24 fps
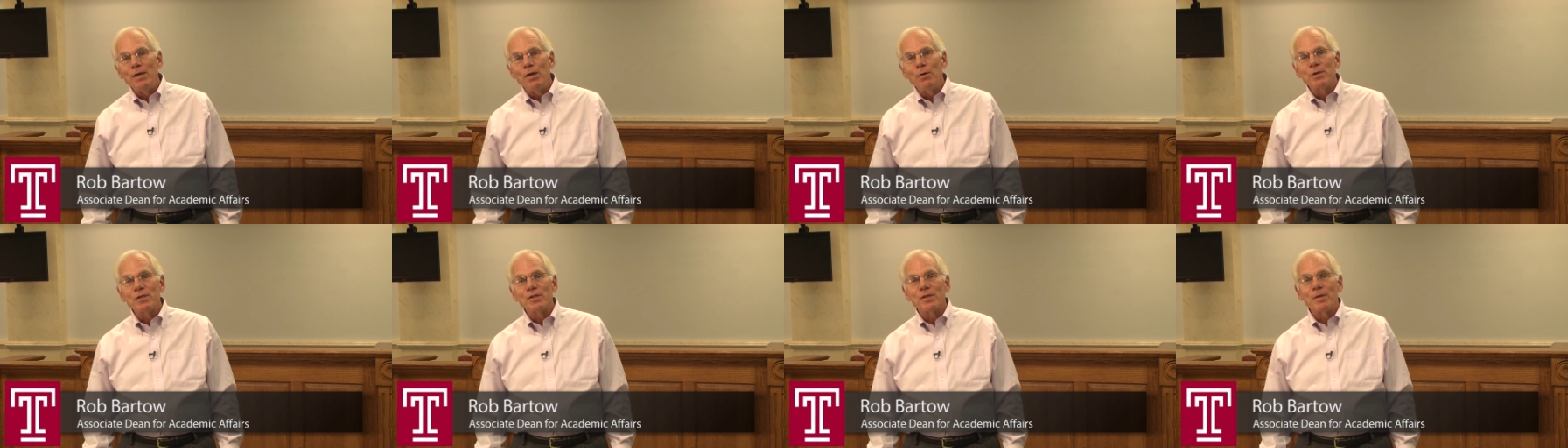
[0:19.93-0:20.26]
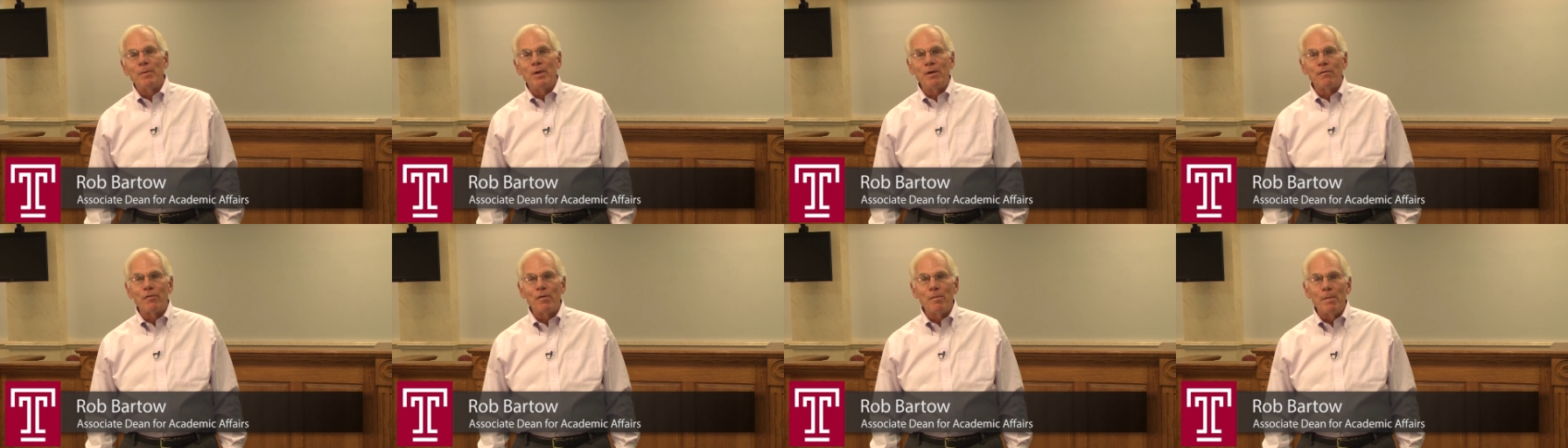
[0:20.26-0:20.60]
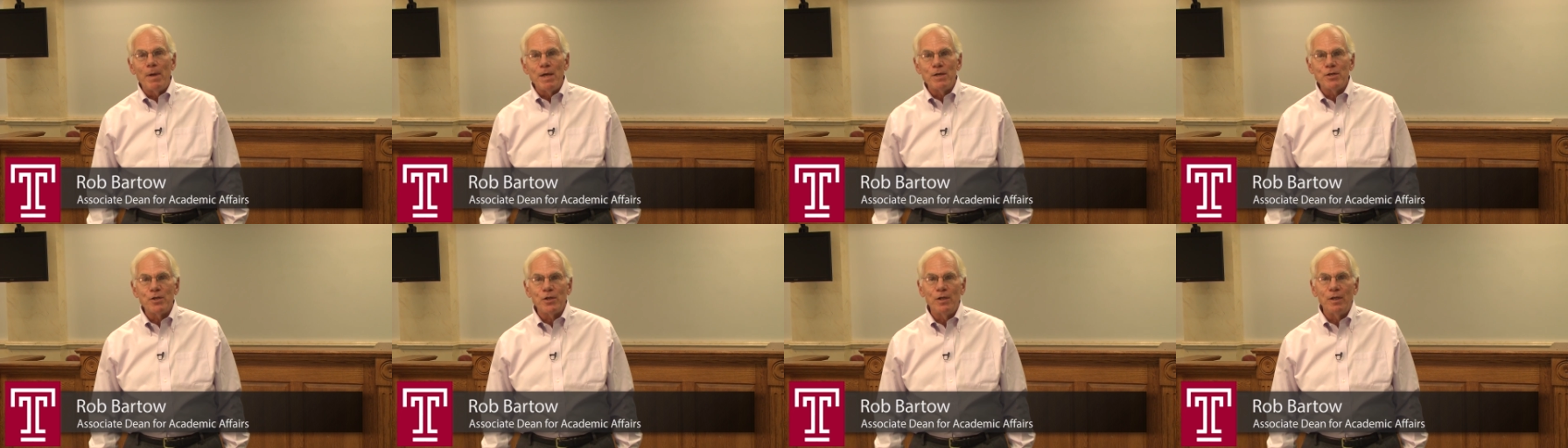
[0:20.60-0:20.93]
you with some
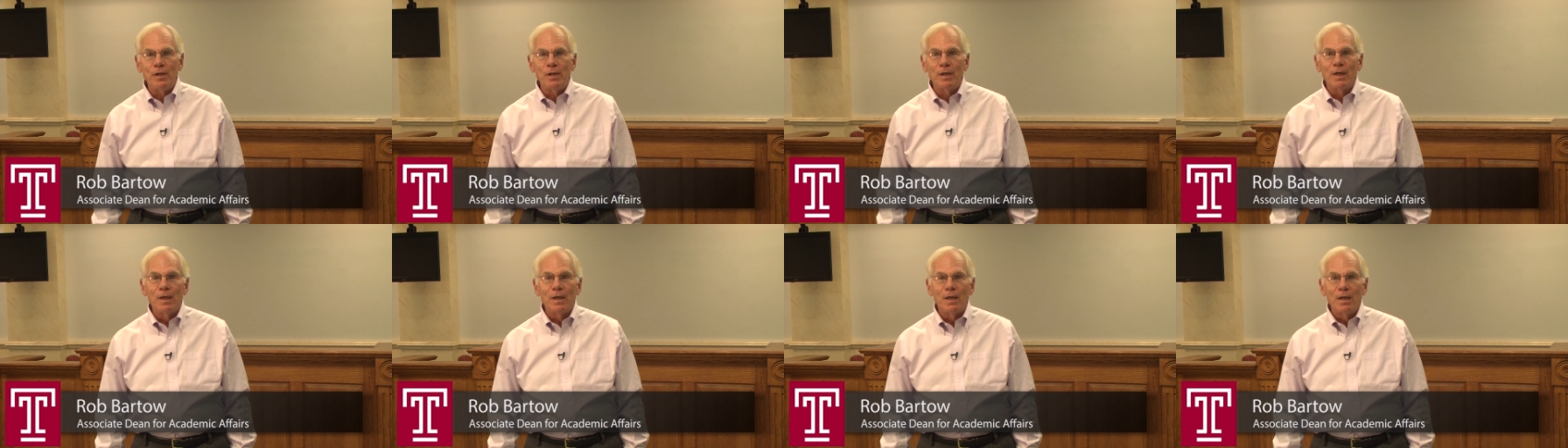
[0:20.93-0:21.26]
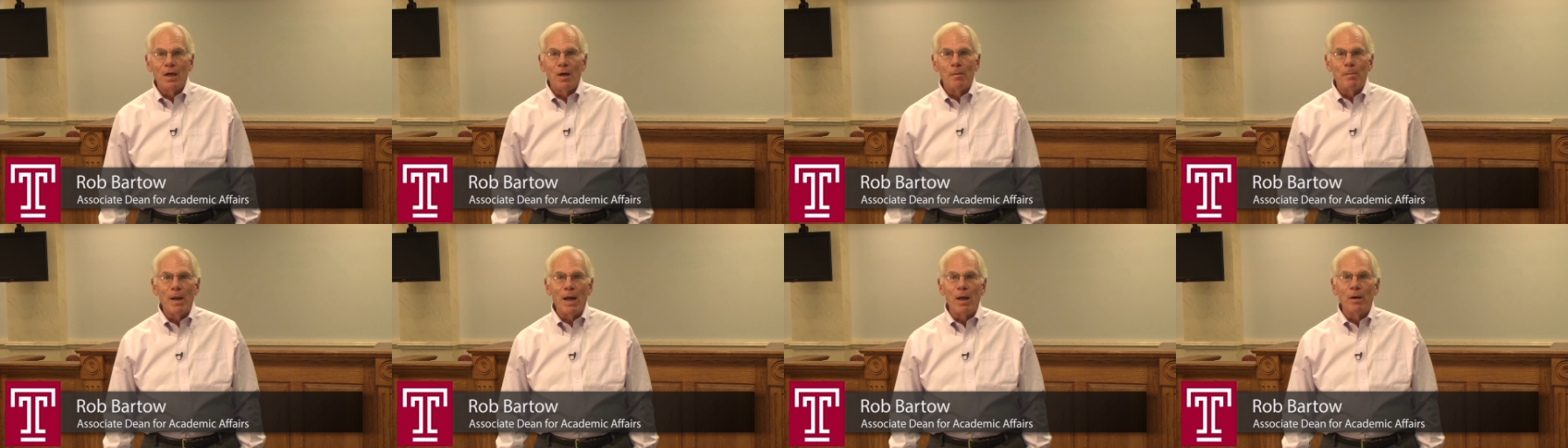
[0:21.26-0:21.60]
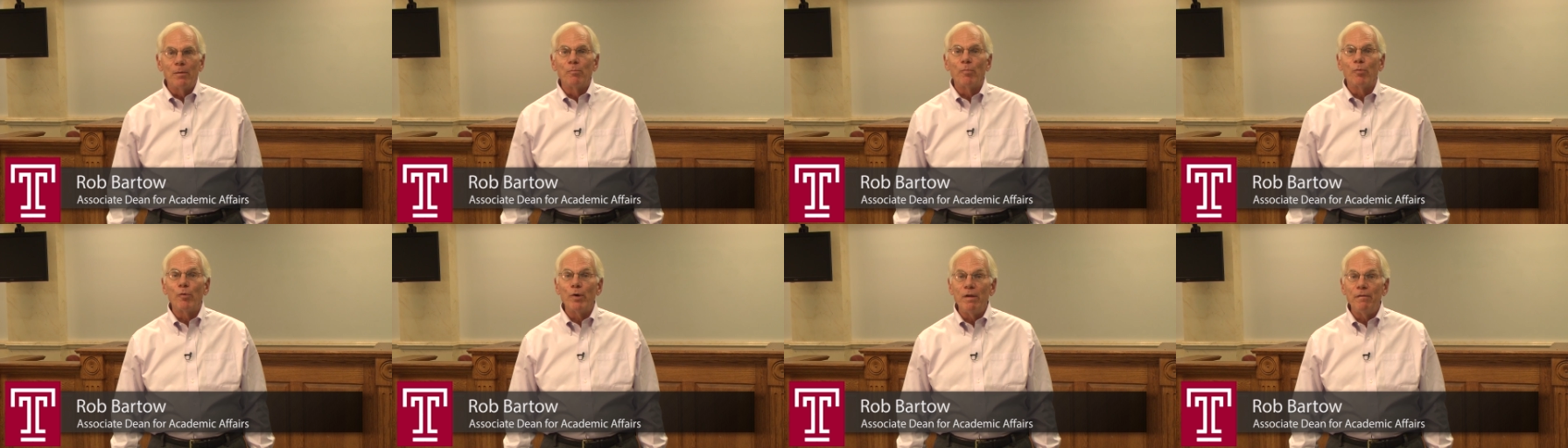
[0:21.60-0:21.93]
information
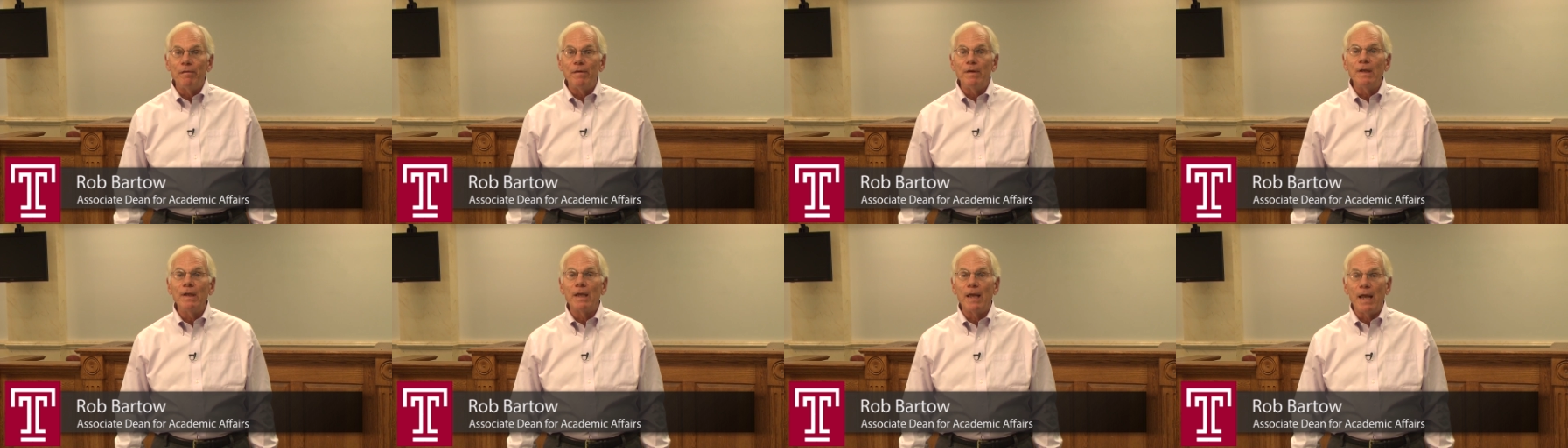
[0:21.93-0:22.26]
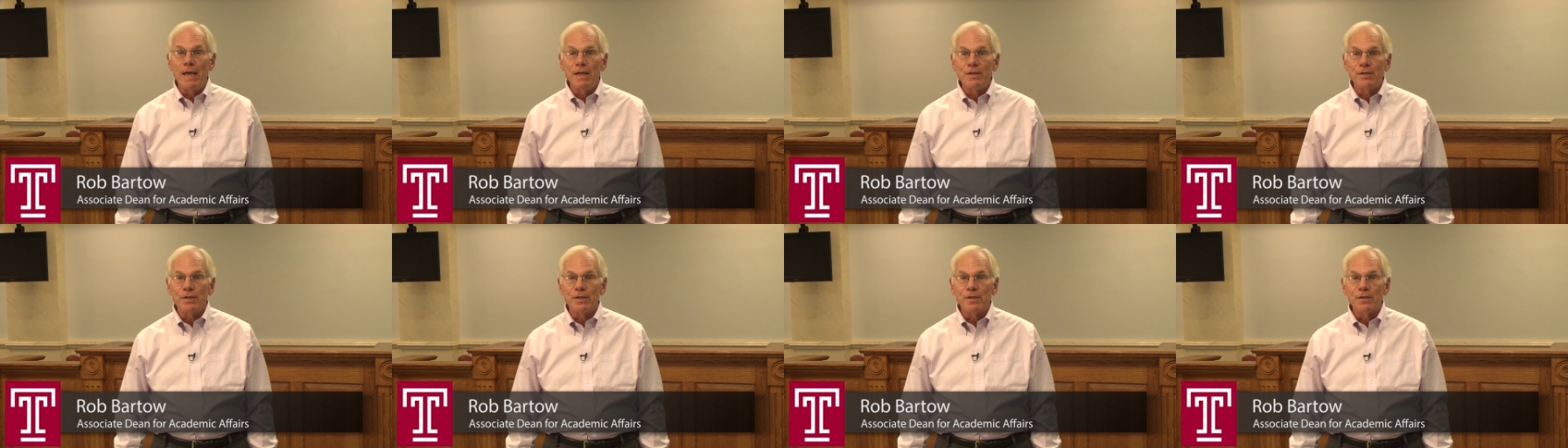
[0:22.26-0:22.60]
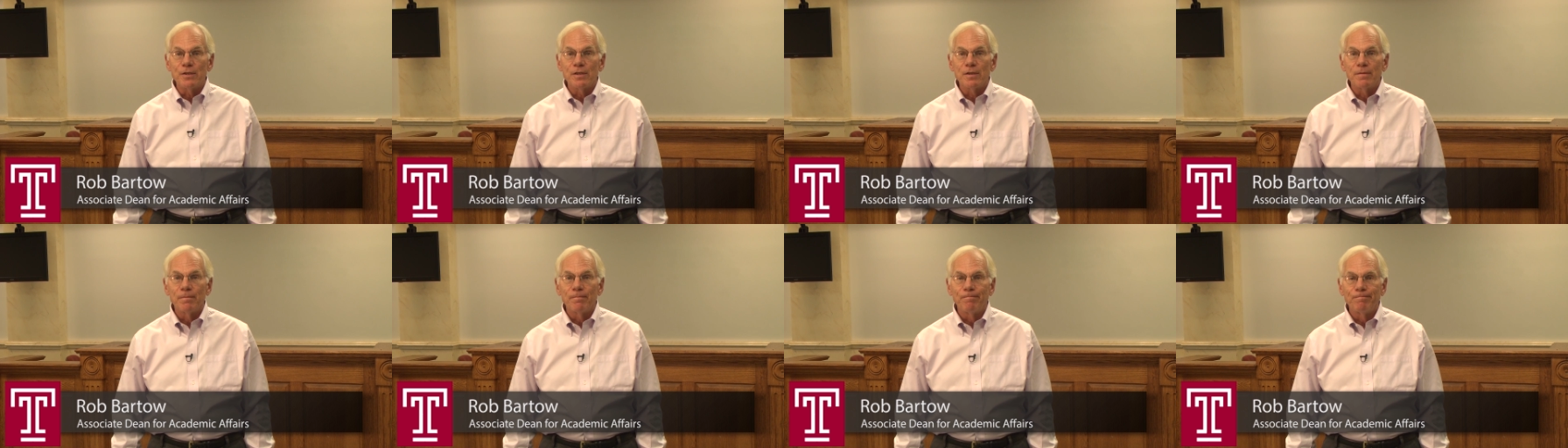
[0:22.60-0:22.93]
about briefing
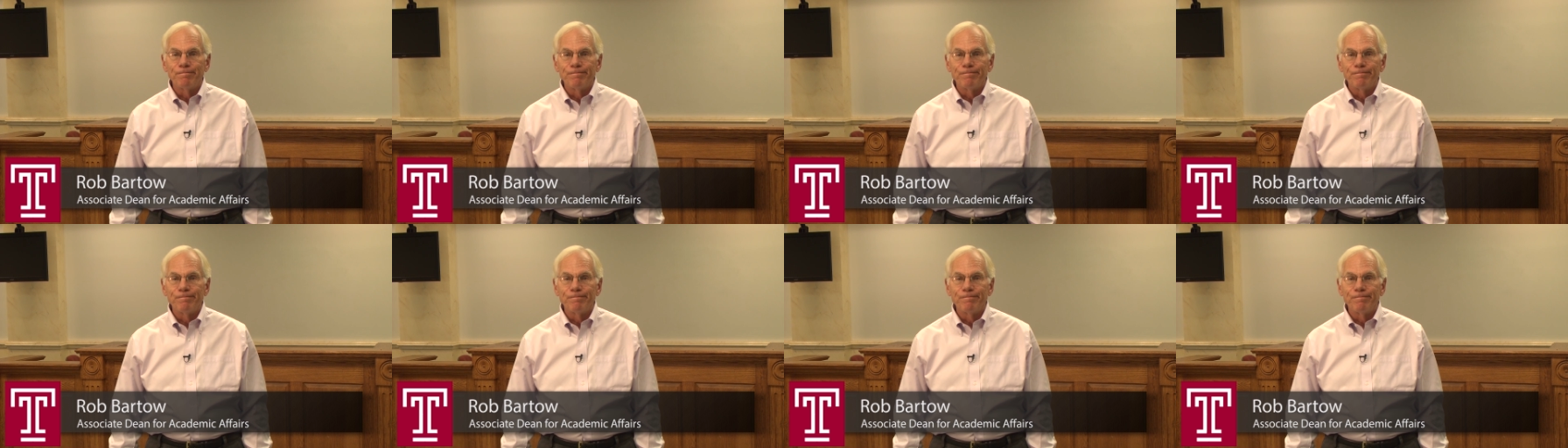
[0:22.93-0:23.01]
cases.